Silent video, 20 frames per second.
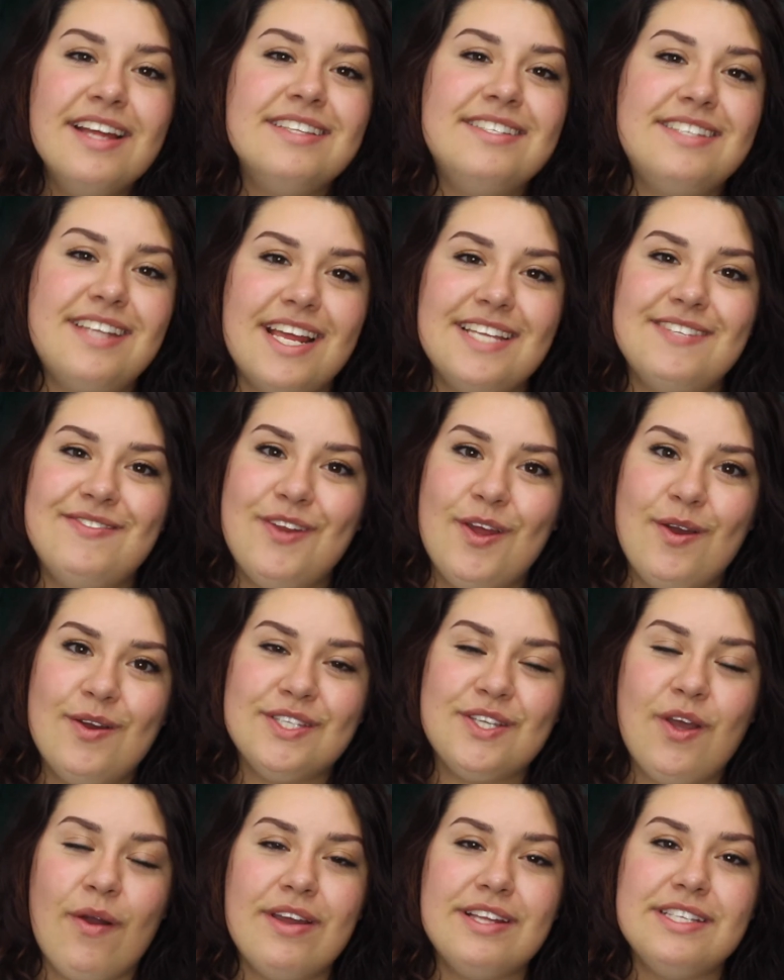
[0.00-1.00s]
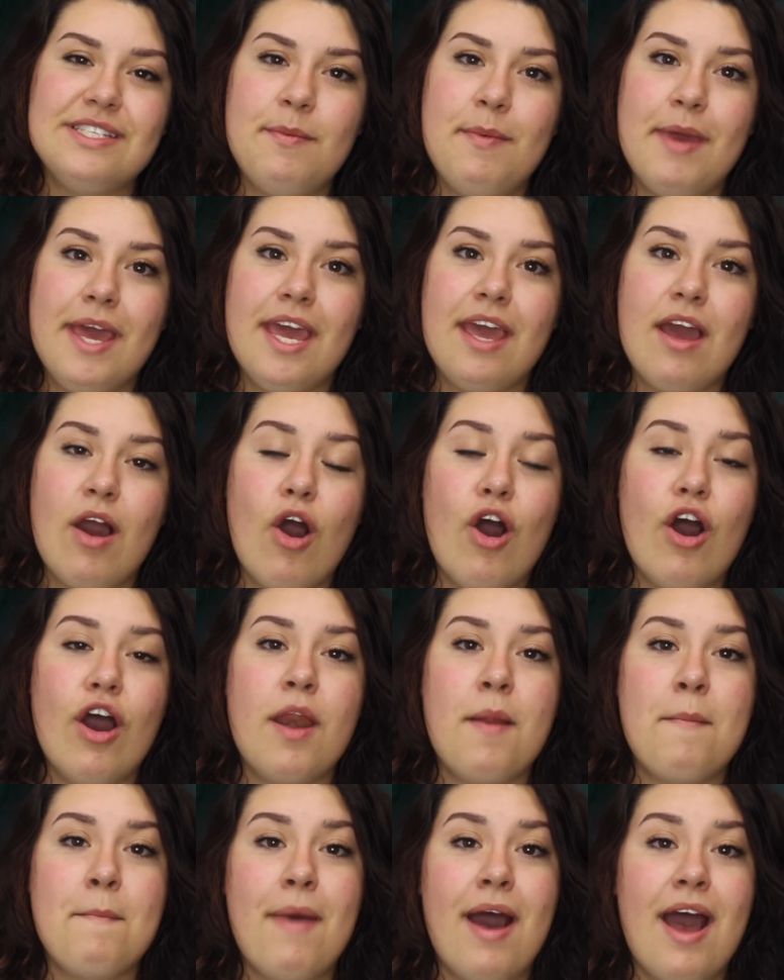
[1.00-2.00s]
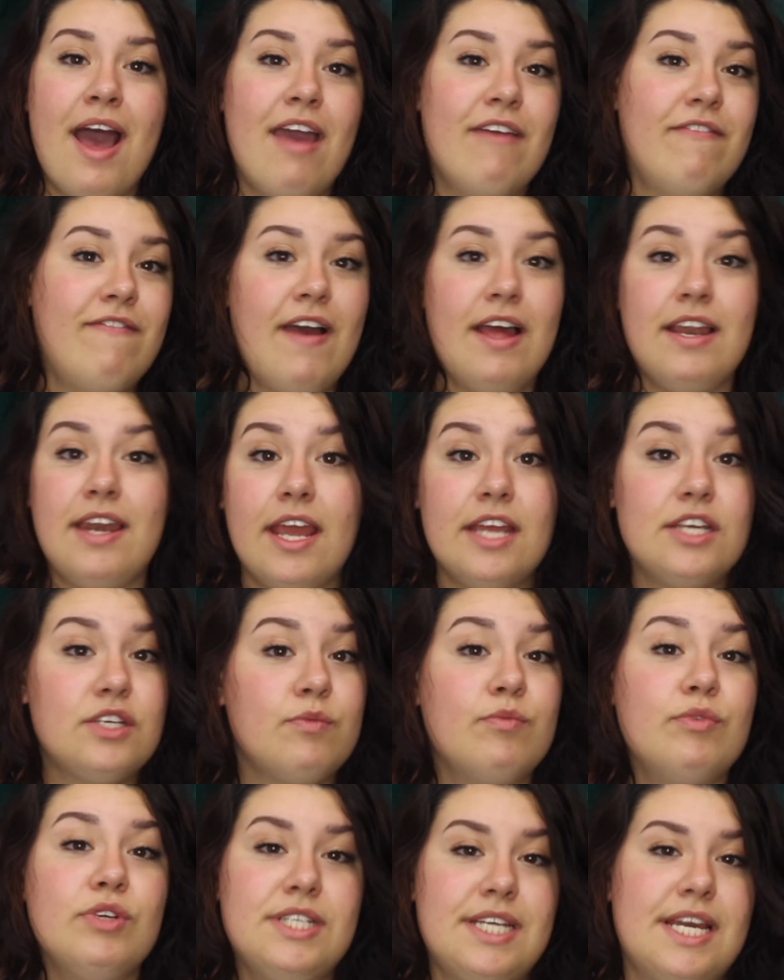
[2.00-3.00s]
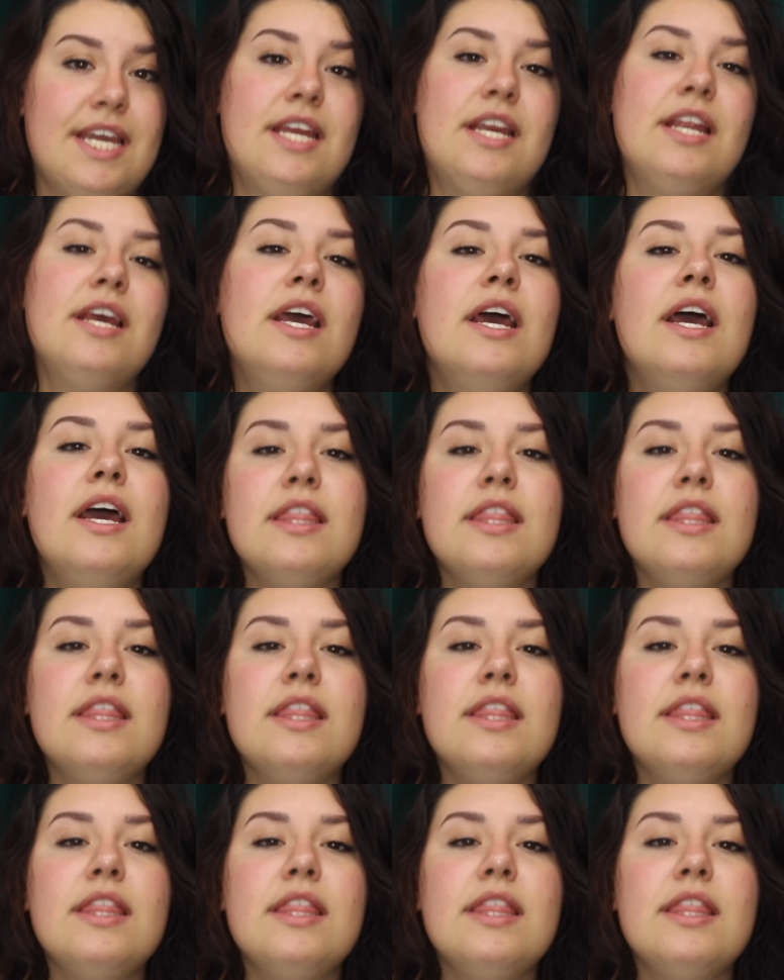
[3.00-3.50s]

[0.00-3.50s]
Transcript: Today's video is going to be on my foundation routine.